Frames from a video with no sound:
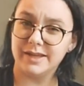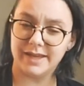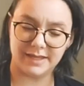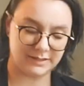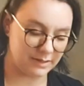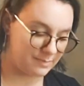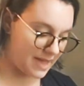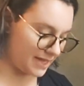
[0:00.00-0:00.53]

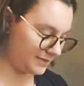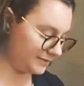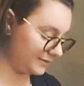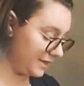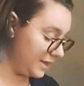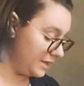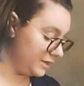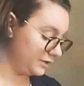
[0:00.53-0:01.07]
It's a mess.
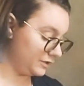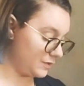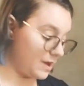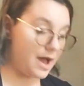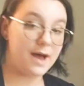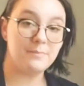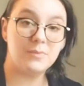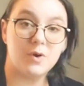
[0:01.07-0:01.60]
So
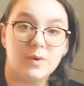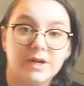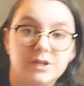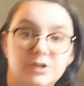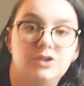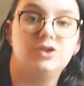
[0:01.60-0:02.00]
I'm going